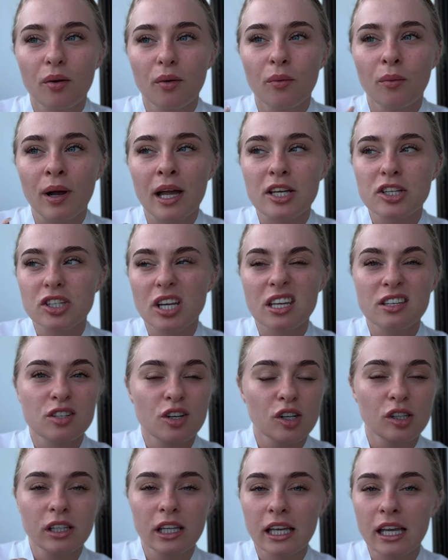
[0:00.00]
which is
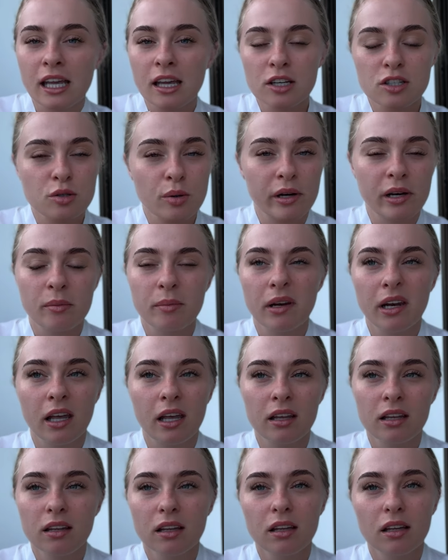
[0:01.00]
only a
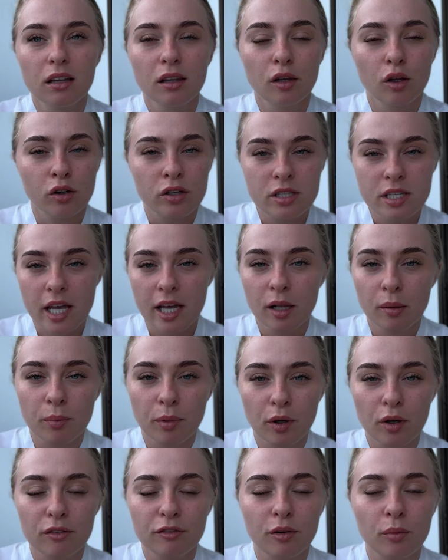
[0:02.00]
20-minute long tail
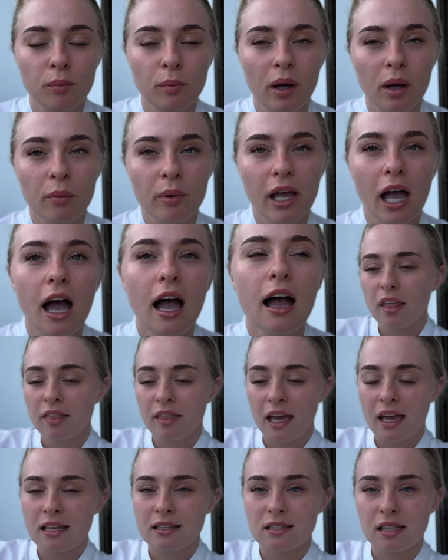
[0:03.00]
boat from where we are.
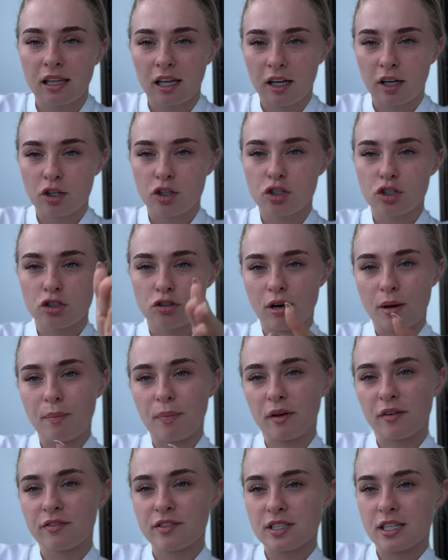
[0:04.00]
There's like a
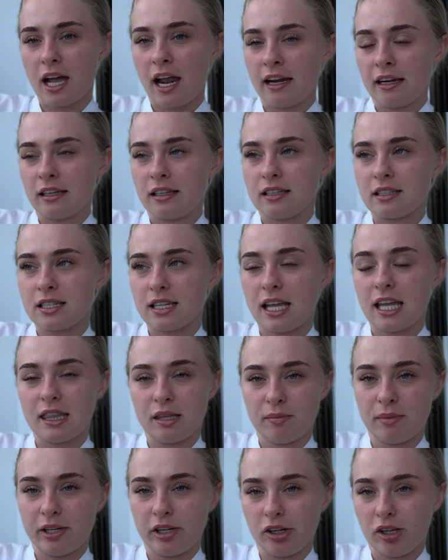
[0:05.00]
strip of sand in
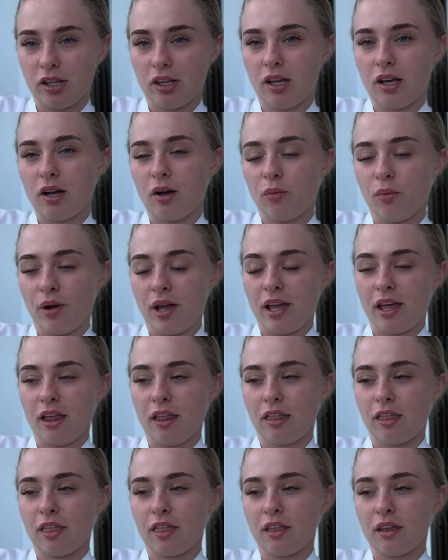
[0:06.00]
the middle with